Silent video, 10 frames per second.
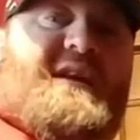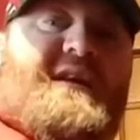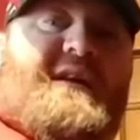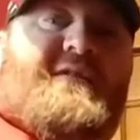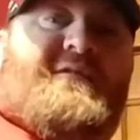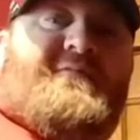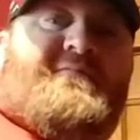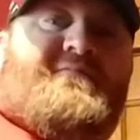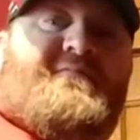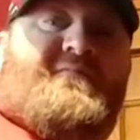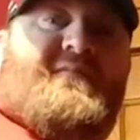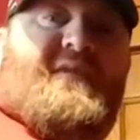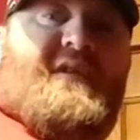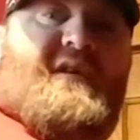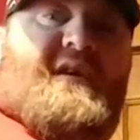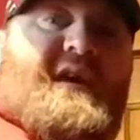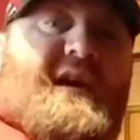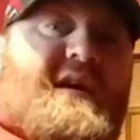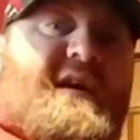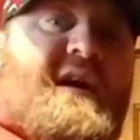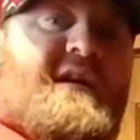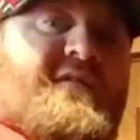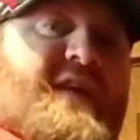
here, it kind of